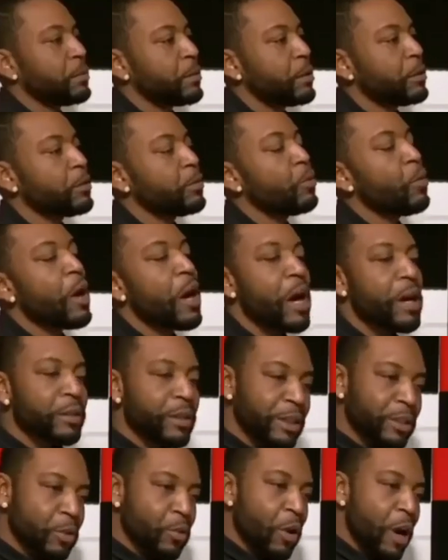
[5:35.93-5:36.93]
I go look
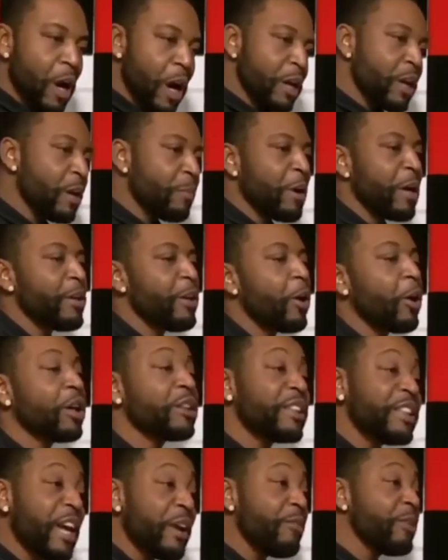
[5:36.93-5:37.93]
into all of them
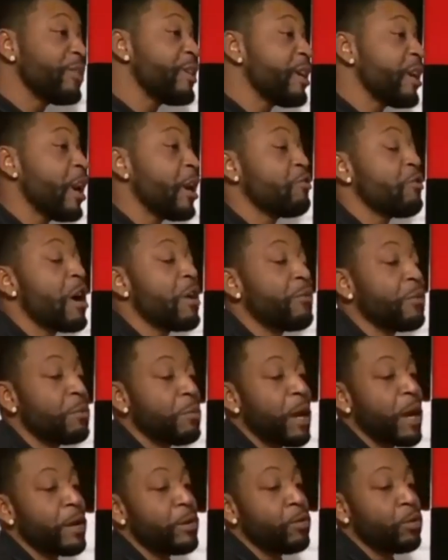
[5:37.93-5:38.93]
liquor
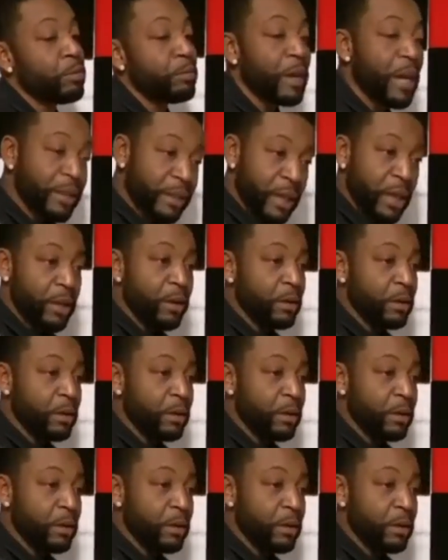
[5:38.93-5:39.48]
knickknacks